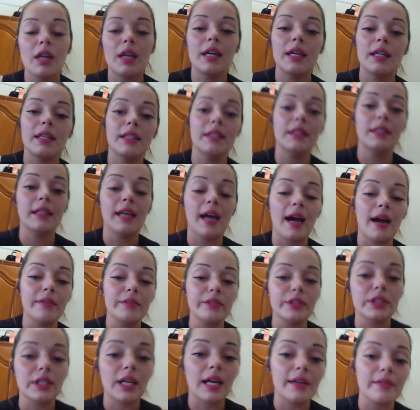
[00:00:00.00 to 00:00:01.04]
And in the
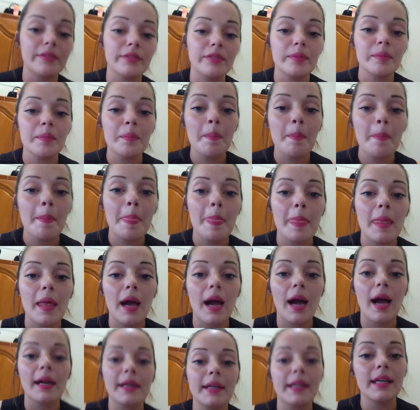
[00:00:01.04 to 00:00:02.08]
afterlife,
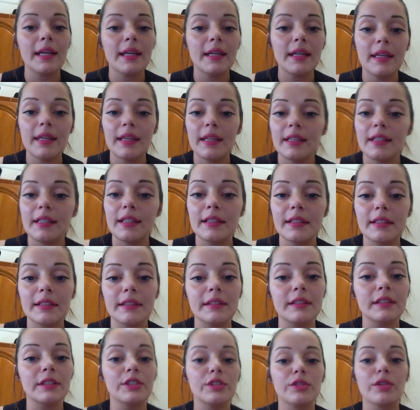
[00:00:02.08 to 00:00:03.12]
I can't get
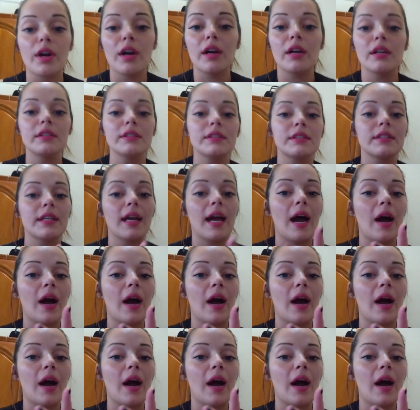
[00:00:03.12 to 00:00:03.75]
addicted to drugs,